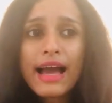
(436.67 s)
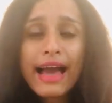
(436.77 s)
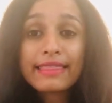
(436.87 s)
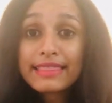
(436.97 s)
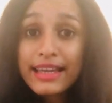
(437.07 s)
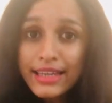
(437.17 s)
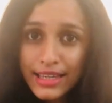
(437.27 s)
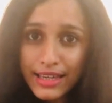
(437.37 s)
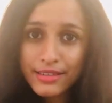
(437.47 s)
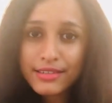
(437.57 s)
and
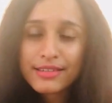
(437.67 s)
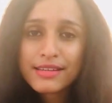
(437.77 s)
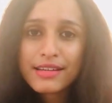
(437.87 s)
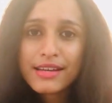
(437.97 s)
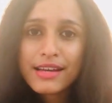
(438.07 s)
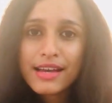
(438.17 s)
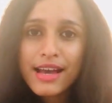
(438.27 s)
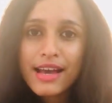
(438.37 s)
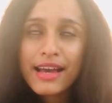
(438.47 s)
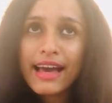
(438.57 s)
thinking
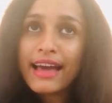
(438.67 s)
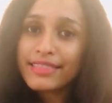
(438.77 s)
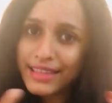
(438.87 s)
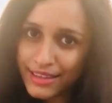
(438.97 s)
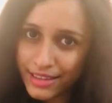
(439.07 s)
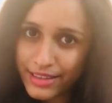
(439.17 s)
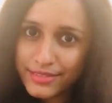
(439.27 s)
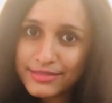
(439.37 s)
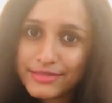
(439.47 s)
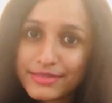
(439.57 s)
and
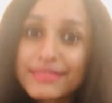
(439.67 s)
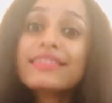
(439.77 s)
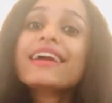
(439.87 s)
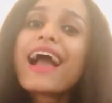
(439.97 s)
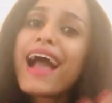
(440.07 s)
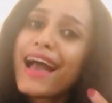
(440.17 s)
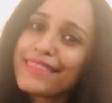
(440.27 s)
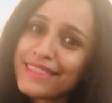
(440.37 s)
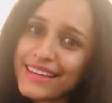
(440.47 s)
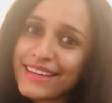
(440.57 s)
thinking
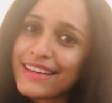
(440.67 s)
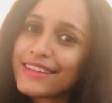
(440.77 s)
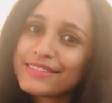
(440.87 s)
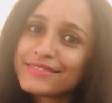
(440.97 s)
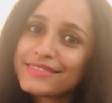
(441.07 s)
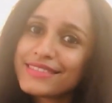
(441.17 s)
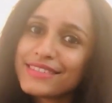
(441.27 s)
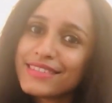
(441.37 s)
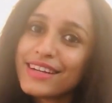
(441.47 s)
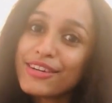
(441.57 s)
and thinking.
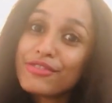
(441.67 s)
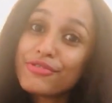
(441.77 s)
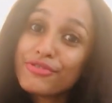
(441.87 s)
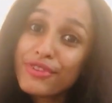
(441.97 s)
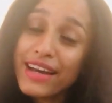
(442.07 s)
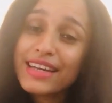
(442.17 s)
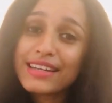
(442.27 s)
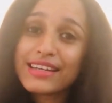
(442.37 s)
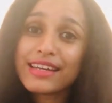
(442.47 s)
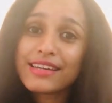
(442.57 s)

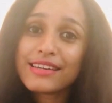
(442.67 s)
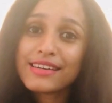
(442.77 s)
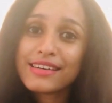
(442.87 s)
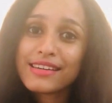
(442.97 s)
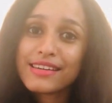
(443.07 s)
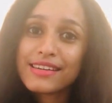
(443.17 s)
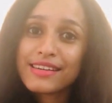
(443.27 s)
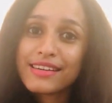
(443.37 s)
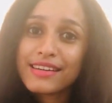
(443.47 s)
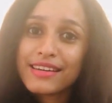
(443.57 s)
Finally,
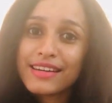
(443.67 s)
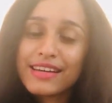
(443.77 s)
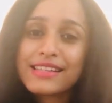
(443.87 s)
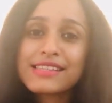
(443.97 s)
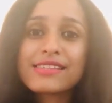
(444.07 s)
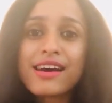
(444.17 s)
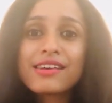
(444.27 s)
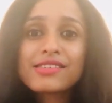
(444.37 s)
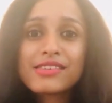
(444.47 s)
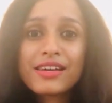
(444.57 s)
it
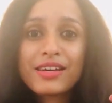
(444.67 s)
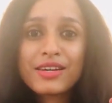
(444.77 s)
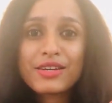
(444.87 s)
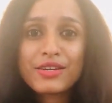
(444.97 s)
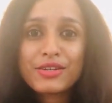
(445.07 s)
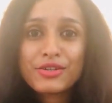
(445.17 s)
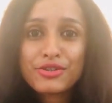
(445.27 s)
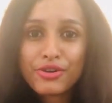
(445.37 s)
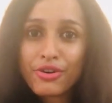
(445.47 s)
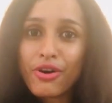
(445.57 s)
starts
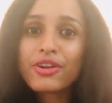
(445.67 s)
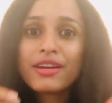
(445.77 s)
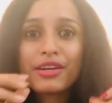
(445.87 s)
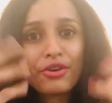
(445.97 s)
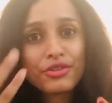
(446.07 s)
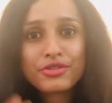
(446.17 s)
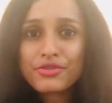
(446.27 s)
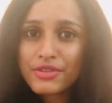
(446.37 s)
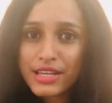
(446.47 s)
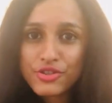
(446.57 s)
to crawl in order
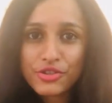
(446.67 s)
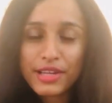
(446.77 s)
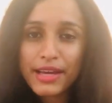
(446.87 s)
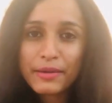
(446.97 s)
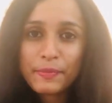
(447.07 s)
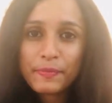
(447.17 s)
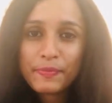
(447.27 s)
to reach there.